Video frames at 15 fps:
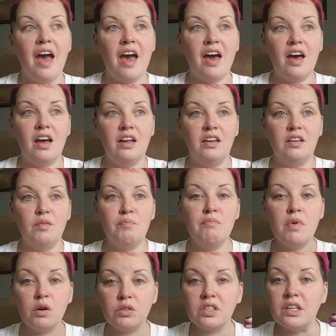And
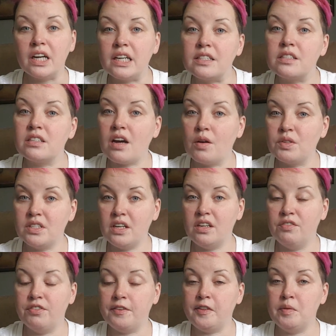most nights, I was
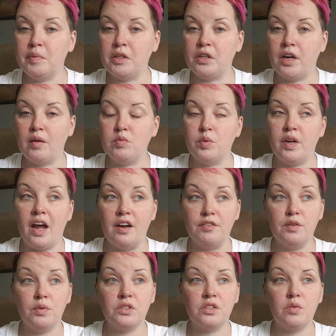taking 50 milligrams, but
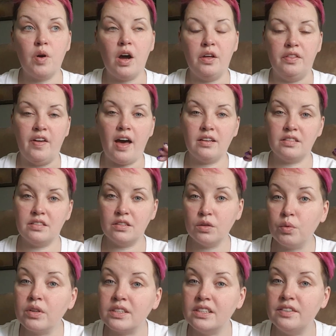every once in a while, that
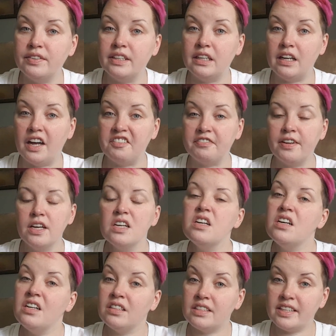still wasn't even enough
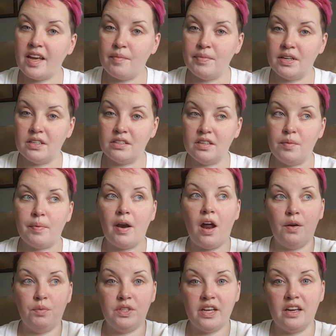to get me to sleep, and
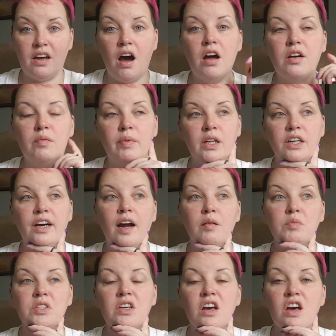I would take 100
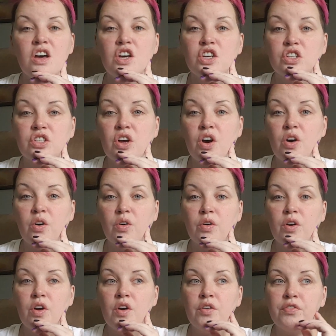milligrams. So
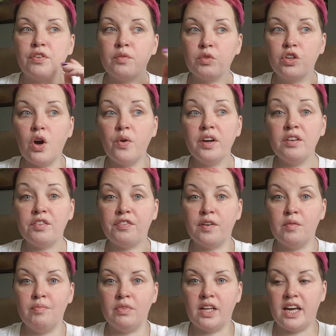from going
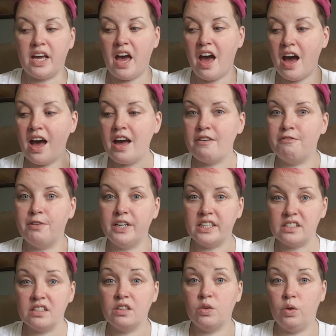from like every
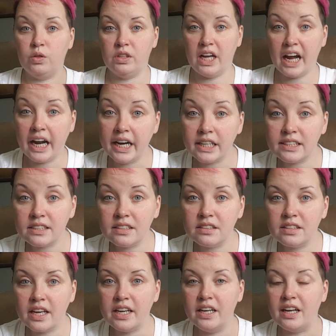single night
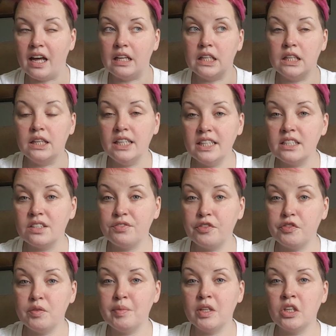taking at least
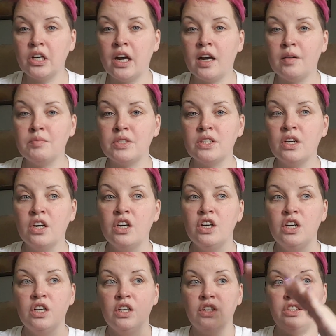50 milligrams
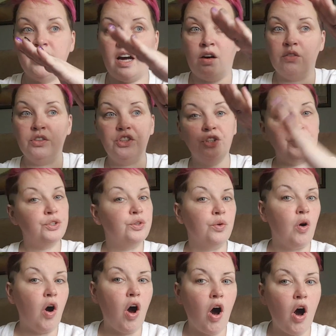down to